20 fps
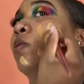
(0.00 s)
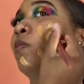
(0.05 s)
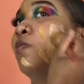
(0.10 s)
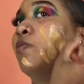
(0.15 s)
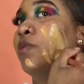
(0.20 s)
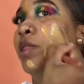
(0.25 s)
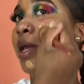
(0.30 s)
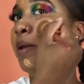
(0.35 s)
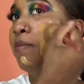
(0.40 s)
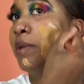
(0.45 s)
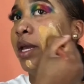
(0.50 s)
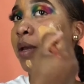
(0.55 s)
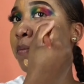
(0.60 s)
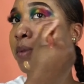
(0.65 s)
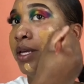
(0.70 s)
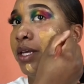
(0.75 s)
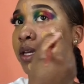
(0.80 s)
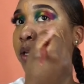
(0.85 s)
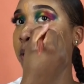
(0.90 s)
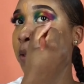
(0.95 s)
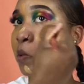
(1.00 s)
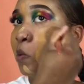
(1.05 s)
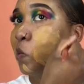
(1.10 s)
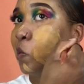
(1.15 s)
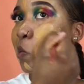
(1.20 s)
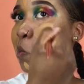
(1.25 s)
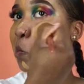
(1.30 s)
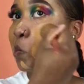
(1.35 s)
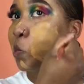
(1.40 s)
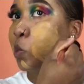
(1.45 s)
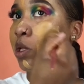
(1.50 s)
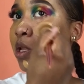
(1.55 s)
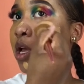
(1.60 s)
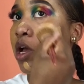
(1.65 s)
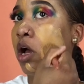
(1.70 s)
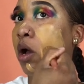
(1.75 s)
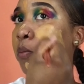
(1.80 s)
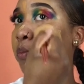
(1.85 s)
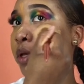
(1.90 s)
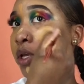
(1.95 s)
they may be
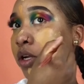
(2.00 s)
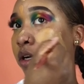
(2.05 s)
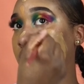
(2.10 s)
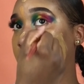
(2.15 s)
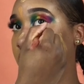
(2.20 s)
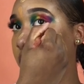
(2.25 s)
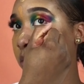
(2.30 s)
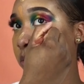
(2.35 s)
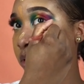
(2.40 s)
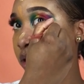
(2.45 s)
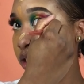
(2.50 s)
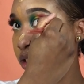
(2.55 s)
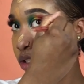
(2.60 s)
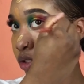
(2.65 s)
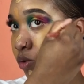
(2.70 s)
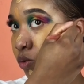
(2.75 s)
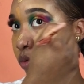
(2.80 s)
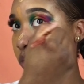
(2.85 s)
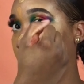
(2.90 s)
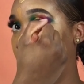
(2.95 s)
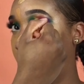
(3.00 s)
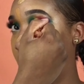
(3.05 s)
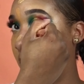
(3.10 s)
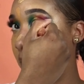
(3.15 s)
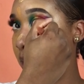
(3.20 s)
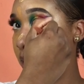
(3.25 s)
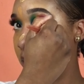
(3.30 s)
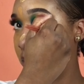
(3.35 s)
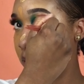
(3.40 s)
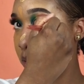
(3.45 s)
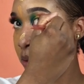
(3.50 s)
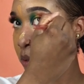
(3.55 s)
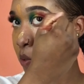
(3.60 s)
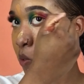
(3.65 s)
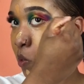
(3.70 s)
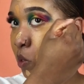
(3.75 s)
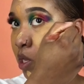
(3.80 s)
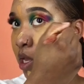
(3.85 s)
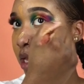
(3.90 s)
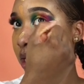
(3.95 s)
appear to be too light
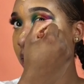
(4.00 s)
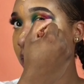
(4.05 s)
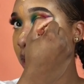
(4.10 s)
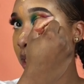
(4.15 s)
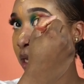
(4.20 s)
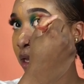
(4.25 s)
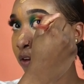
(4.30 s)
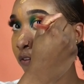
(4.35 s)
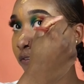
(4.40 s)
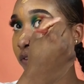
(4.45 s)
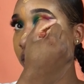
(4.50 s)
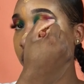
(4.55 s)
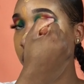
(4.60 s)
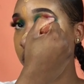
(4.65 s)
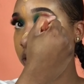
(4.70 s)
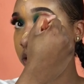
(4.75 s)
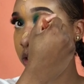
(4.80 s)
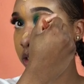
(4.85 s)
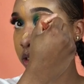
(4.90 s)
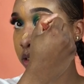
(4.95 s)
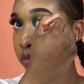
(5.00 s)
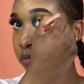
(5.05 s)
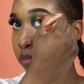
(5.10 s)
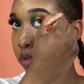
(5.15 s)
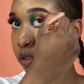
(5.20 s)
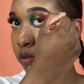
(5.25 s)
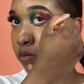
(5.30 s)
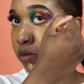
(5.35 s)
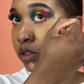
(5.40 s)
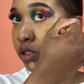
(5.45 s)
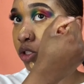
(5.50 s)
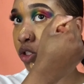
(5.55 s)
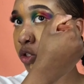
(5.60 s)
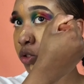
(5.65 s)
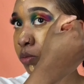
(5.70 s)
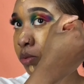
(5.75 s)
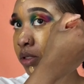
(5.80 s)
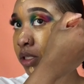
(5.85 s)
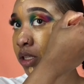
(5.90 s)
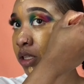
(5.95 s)
at first, but once you
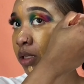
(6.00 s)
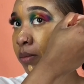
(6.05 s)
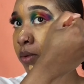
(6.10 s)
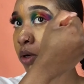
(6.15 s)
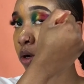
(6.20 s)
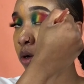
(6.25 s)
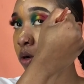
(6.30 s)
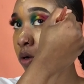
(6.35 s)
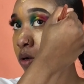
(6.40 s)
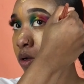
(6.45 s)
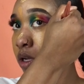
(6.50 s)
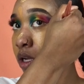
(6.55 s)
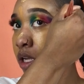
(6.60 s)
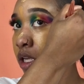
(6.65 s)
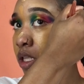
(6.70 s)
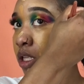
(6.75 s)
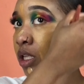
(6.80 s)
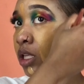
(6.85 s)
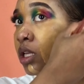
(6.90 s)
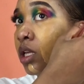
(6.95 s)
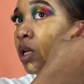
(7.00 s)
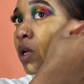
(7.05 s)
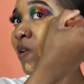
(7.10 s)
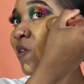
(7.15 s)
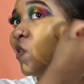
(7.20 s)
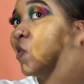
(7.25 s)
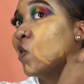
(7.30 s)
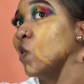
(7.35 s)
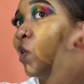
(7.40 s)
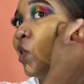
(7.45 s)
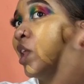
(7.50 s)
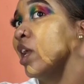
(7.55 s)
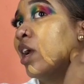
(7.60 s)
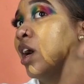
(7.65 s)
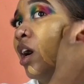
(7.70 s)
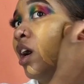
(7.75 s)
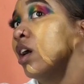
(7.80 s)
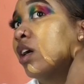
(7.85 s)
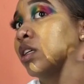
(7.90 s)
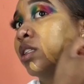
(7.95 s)
put them on, they
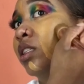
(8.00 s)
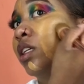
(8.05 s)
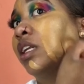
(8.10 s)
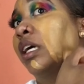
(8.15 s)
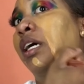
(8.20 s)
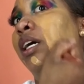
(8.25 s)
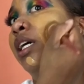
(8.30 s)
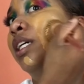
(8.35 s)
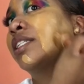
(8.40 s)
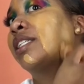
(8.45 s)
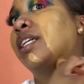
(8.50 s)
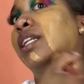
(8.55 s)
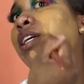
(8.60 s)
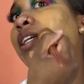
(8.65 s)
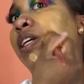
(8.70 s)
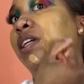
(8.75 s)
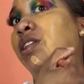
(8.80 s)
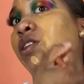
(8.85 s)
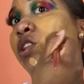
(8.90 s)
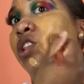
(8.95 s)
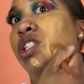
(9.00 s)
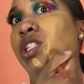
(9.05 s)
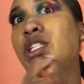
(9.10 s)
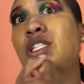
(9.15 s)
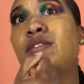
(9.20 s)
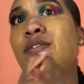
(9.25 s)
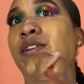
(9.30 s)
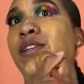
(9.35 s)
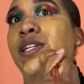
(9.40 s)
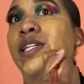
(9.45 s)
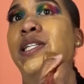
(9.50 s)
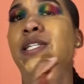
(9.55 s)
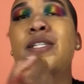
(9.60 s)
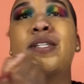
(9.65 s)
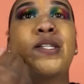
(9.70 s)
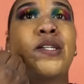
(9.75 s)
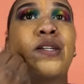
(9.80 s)
oxidize and then they look just fine.